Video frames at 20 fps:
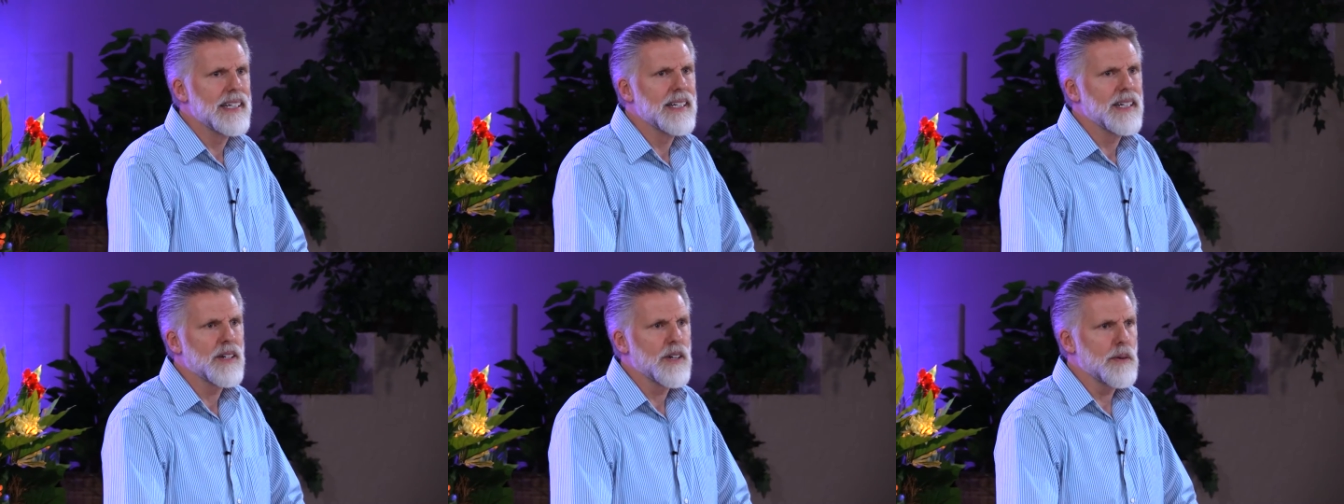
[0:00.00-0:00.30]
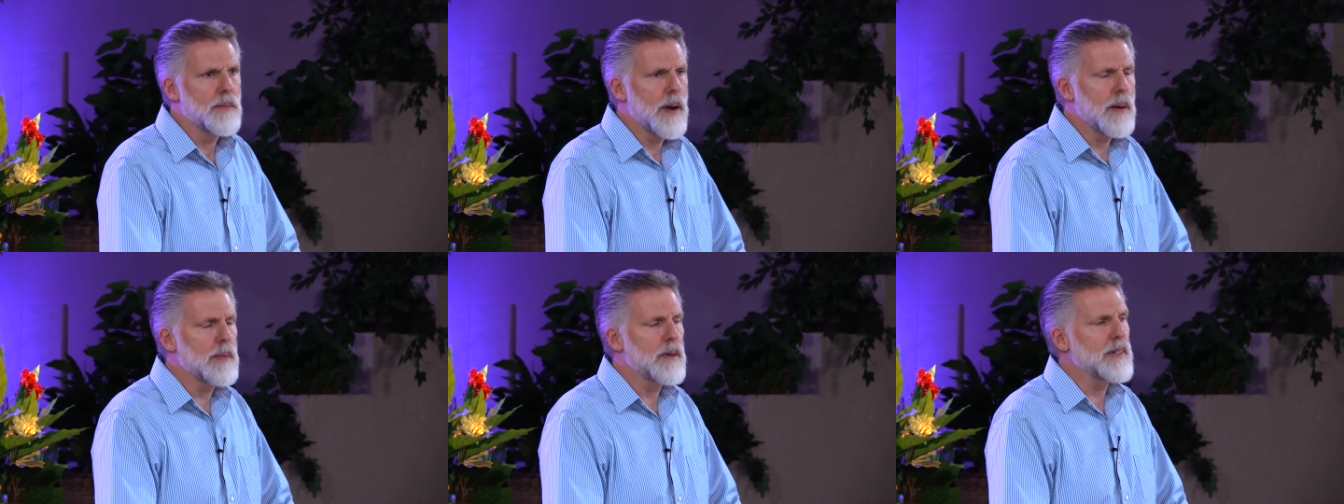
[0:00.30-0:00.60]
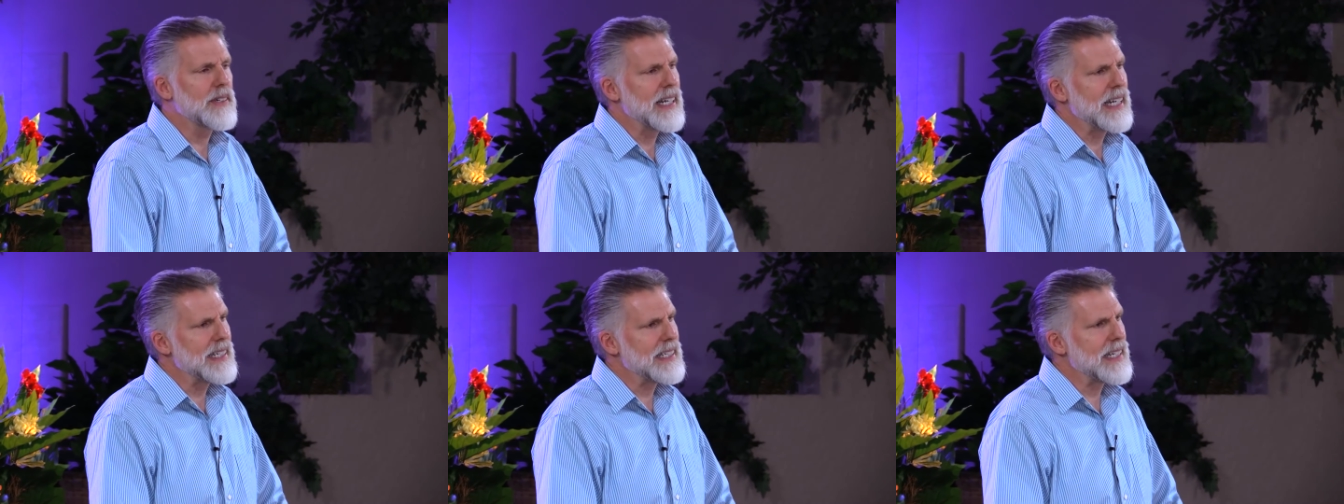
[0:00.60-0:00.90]
Remember,
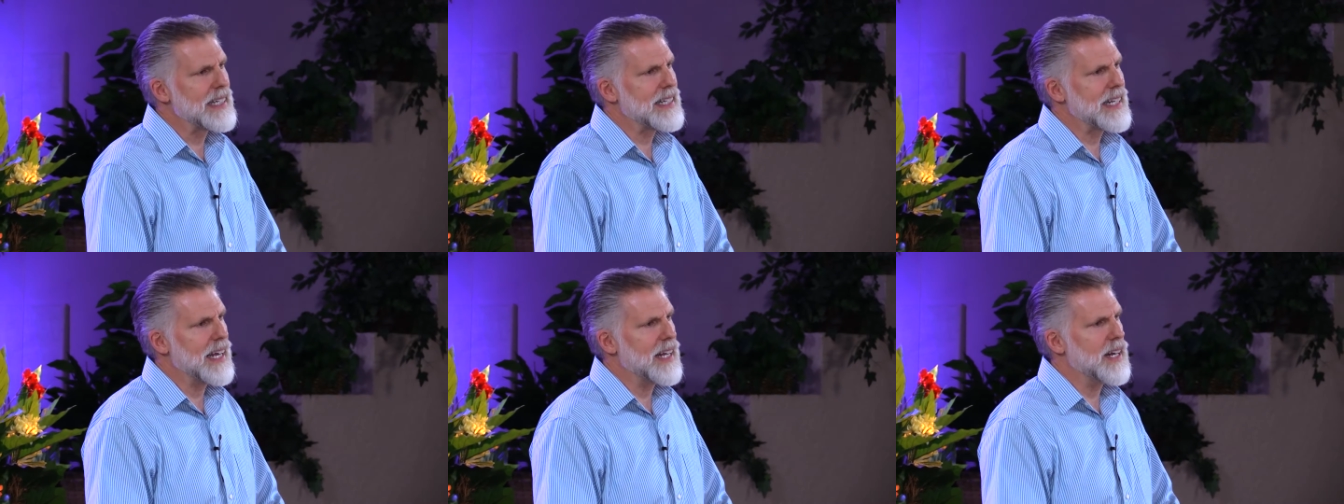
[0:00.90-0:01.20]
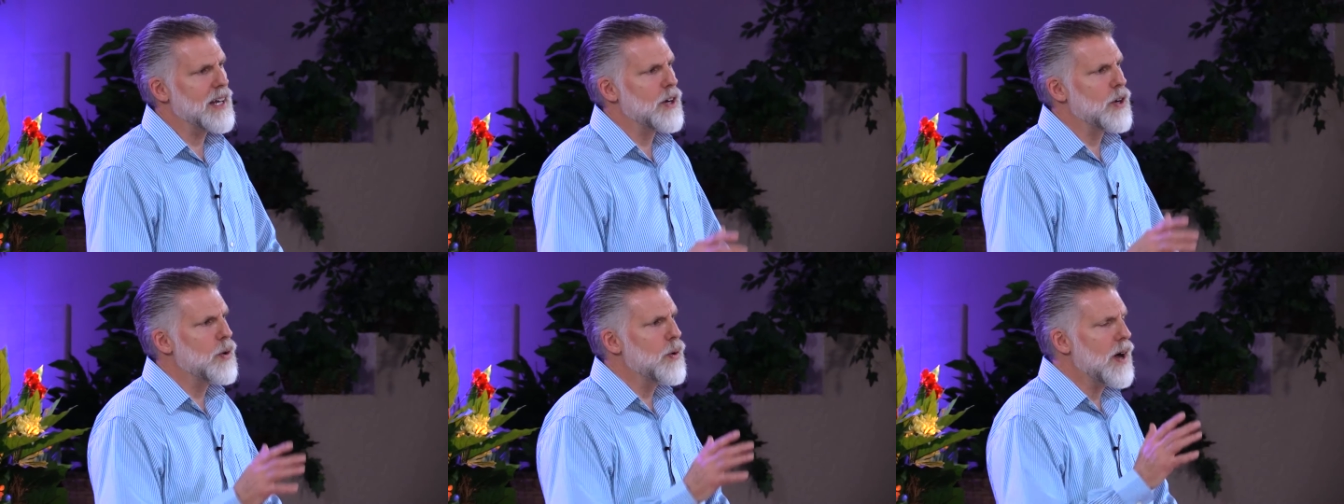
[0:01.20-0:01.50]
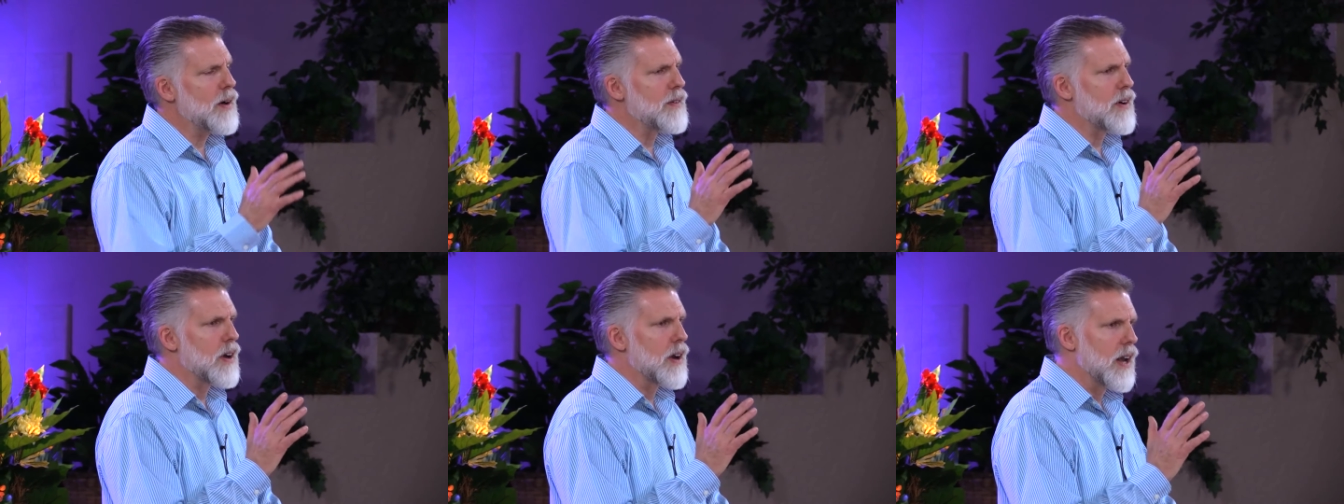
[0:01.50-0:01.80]
Jesus said,
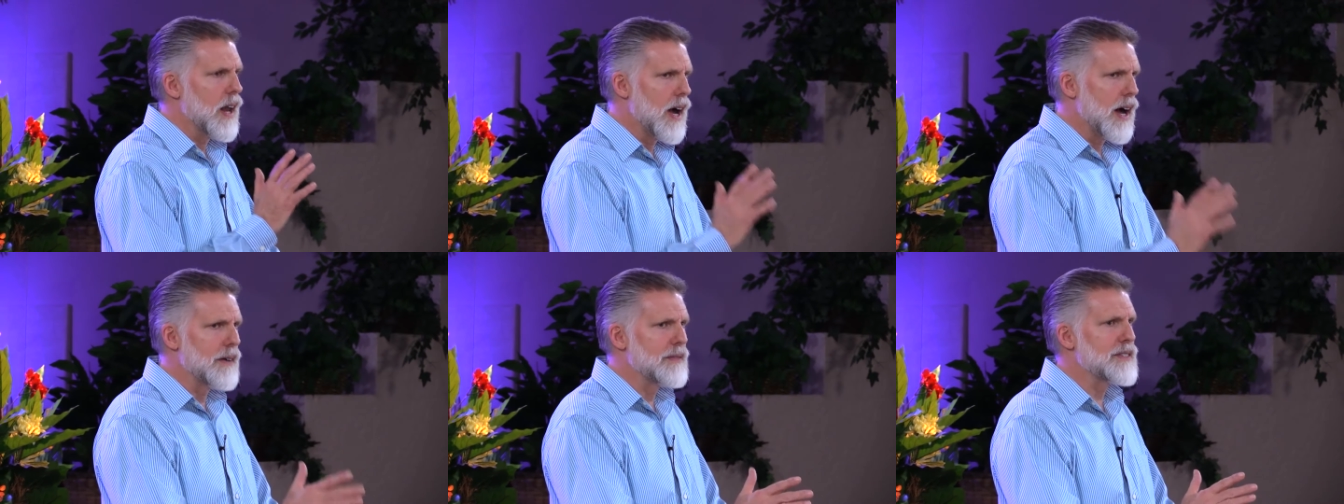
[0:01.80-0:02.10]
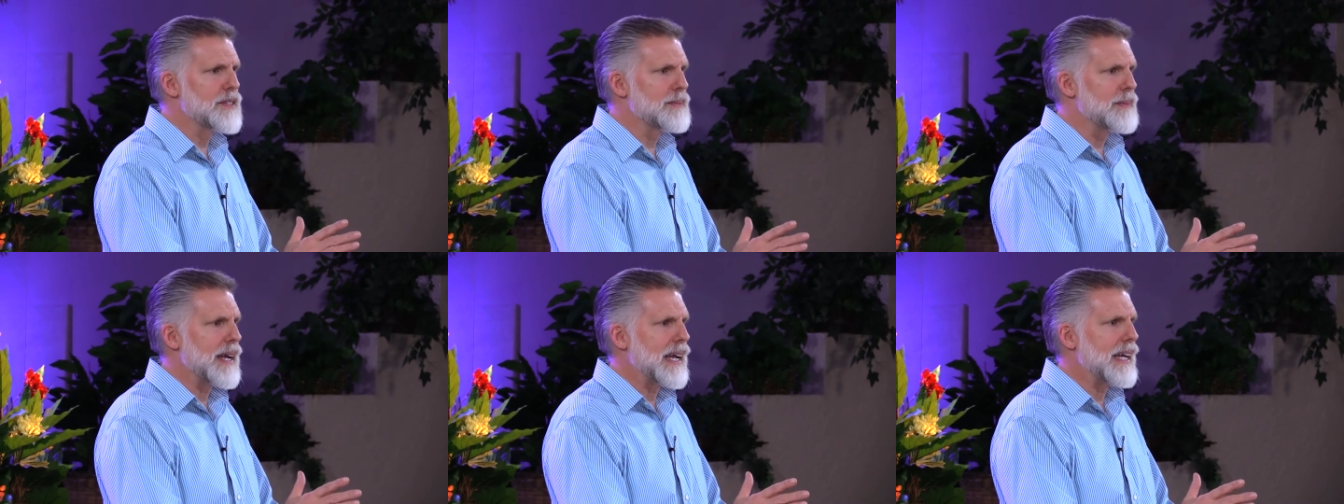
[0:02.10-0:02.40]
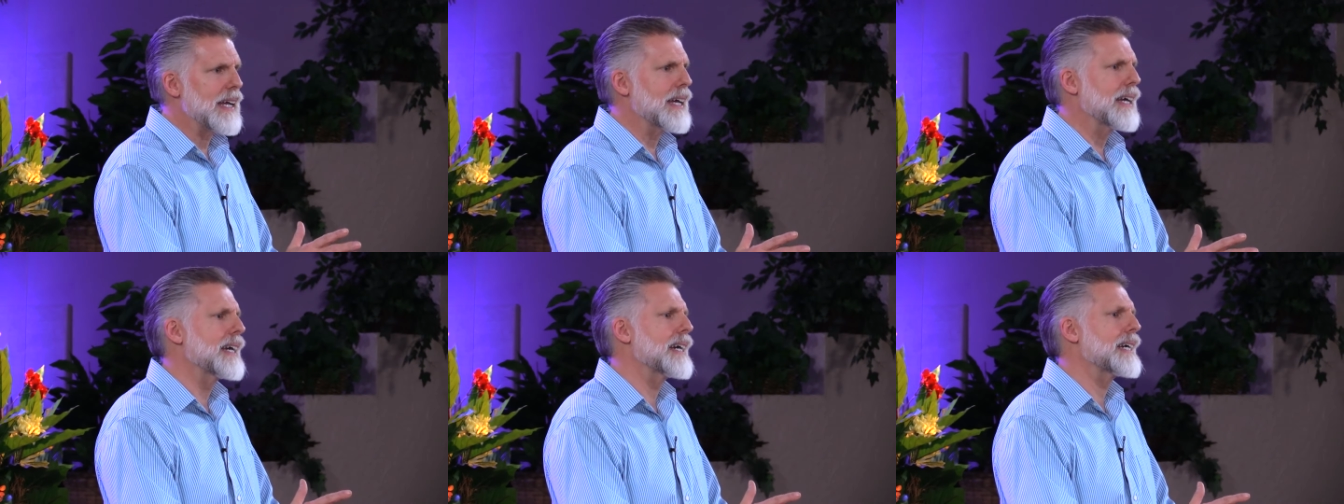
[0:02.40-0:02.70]
Whoever loves
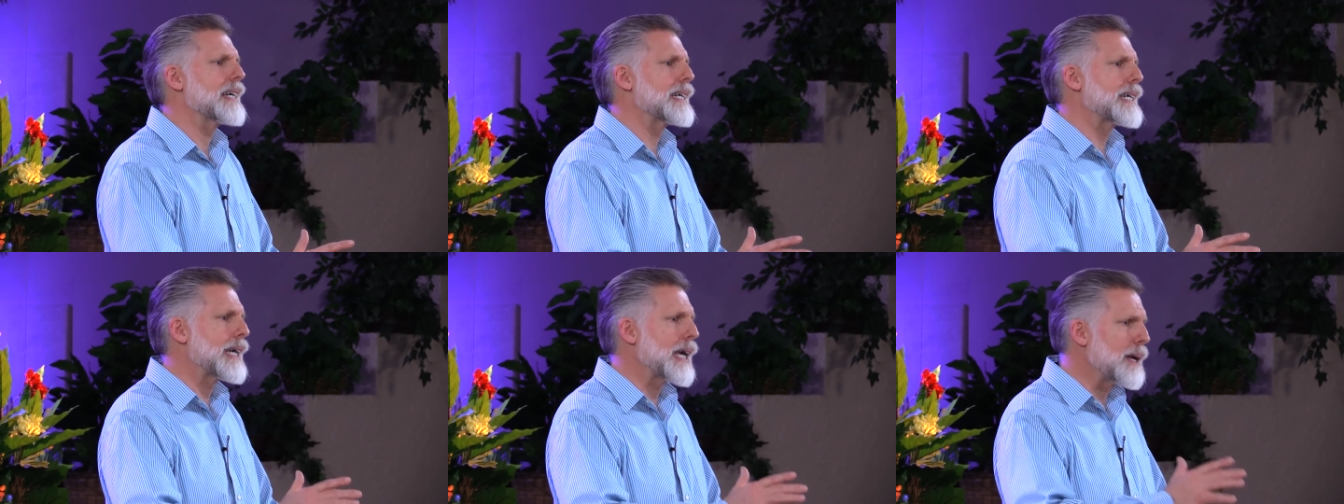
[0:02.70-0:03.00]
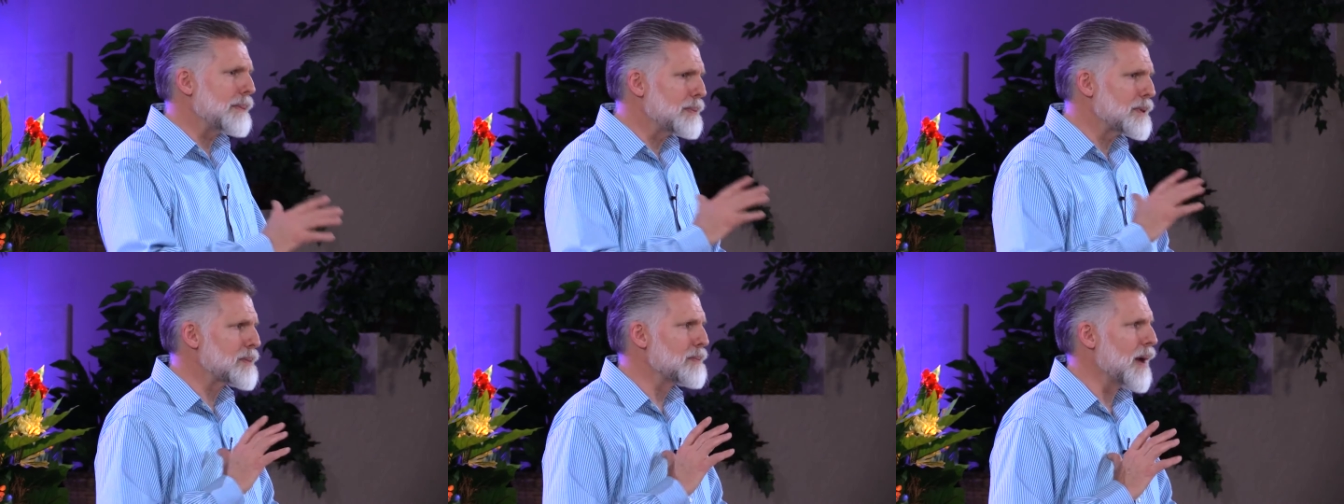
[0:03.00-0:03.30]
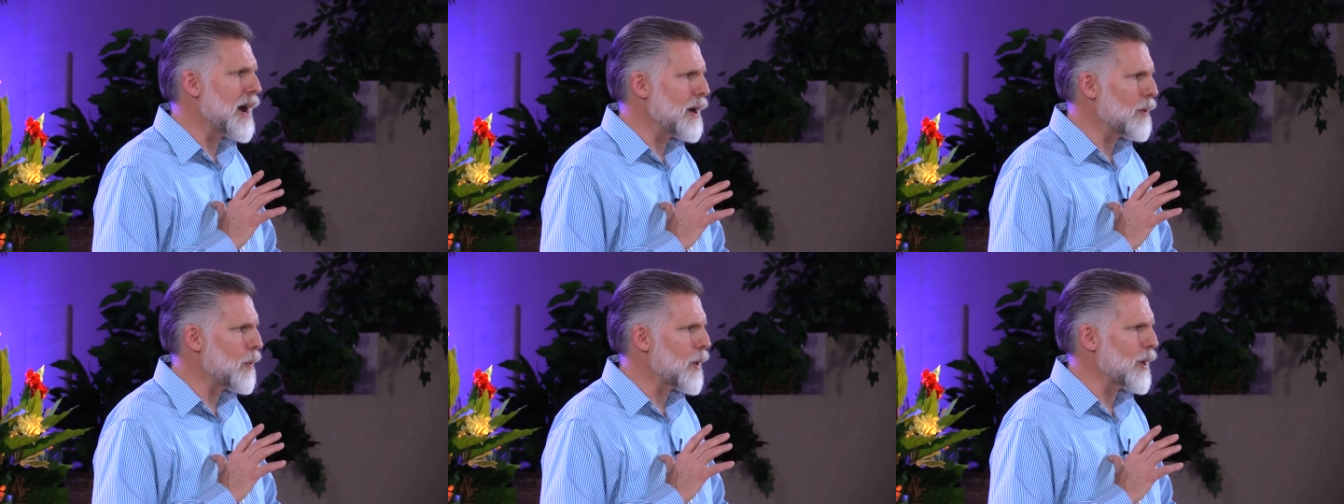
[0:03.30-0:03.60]
me keeps
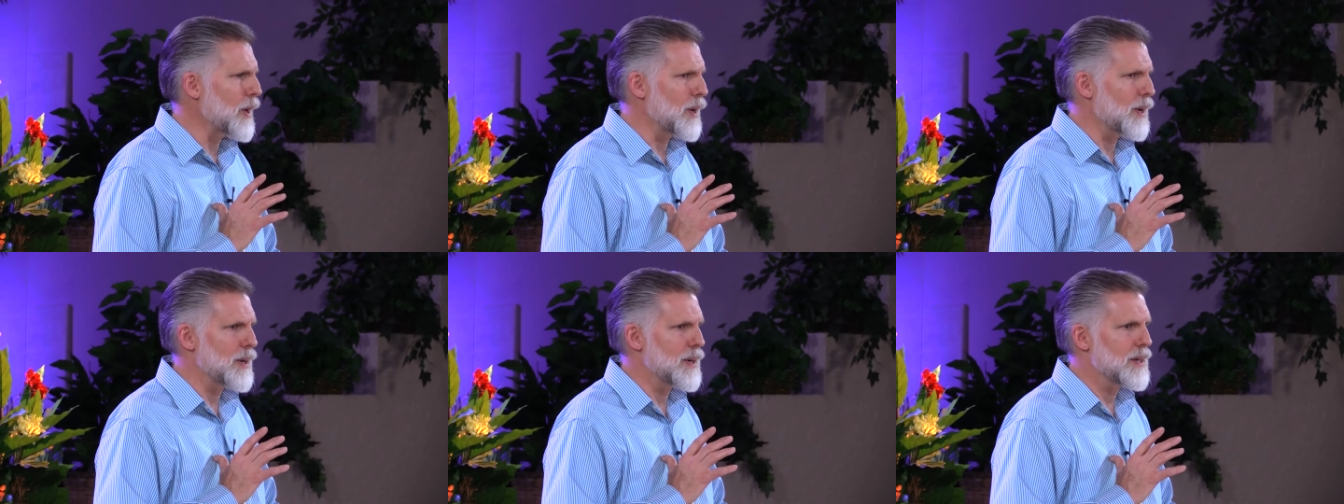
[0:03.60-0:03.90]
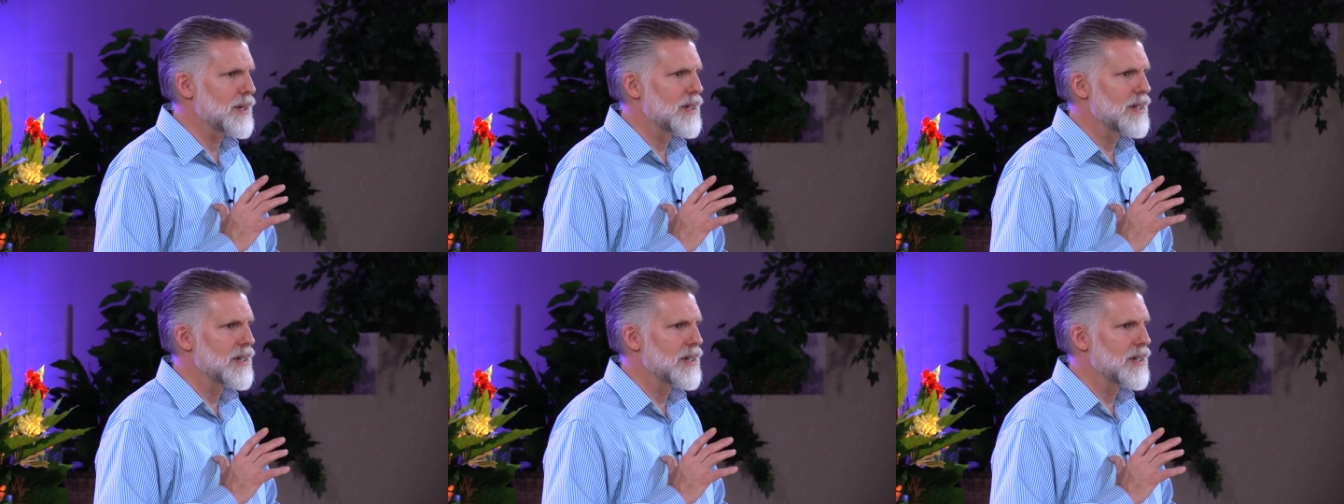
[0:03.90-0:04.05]
my word.